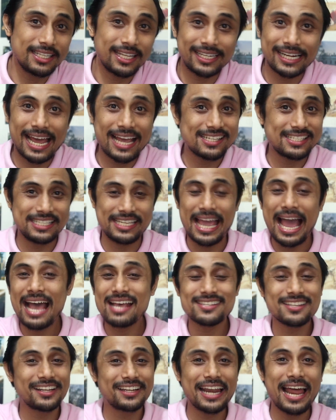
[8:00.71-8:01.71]
the class, he
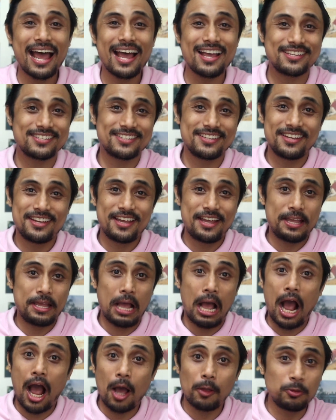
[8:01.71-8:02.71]
asked the class,
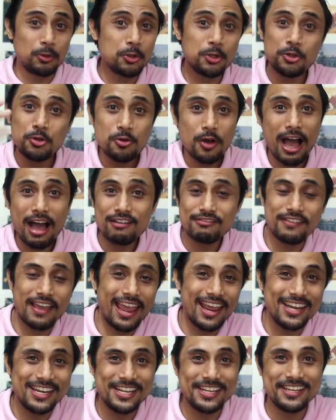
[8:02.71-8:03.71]
do you have
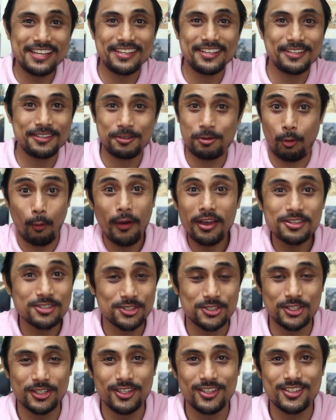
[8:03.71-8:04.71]
any
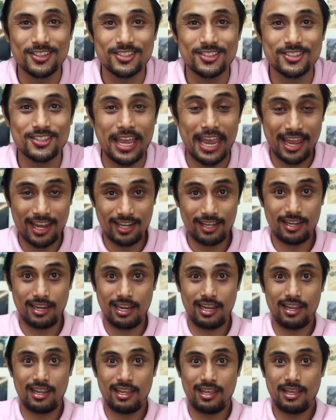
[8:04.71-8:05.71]
questions? And
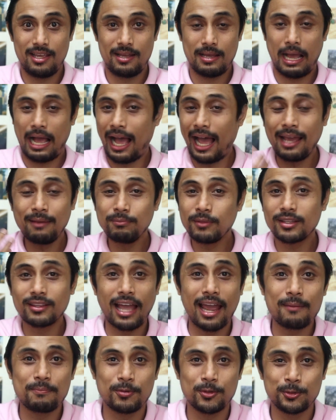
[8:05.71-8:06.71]
I'm the
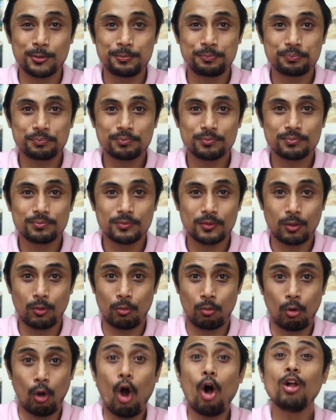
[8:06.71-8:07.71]
type who
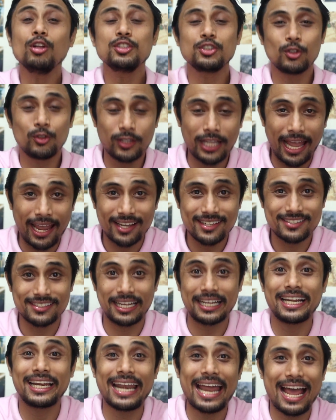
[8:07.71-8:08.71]
also likes
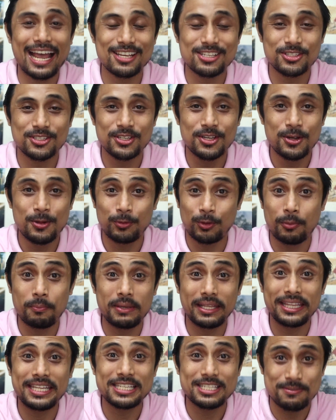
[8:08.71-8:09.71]
the class to
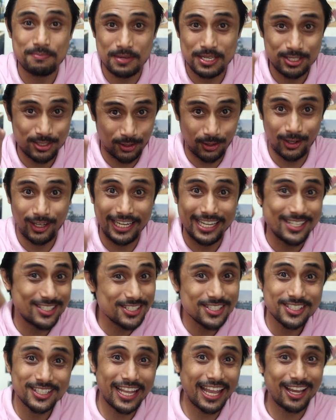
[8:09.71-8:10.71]
be dismissed early,
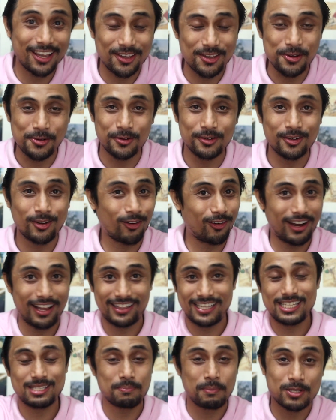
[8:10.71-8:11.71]
just like you, or
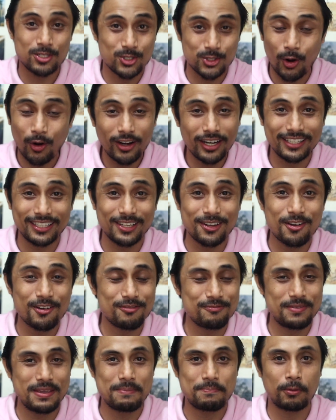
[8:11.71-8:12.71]
at least majority
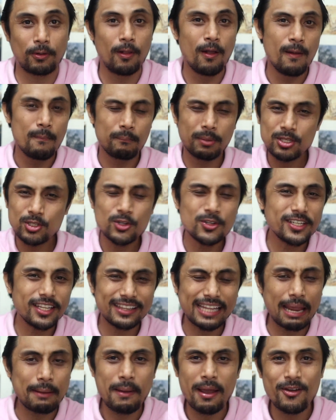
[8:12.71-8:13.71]
of people. But during the
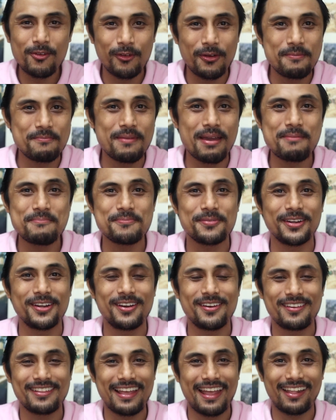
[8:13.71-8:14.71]
time, I
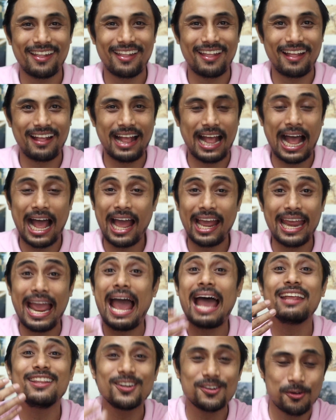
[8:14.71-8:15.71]
remember that I
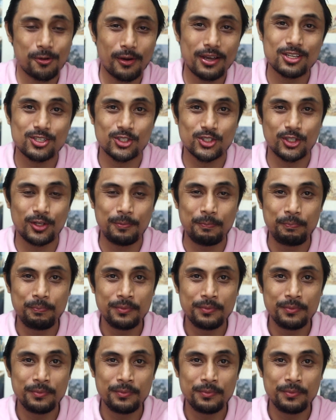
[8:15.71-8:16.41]
had a question.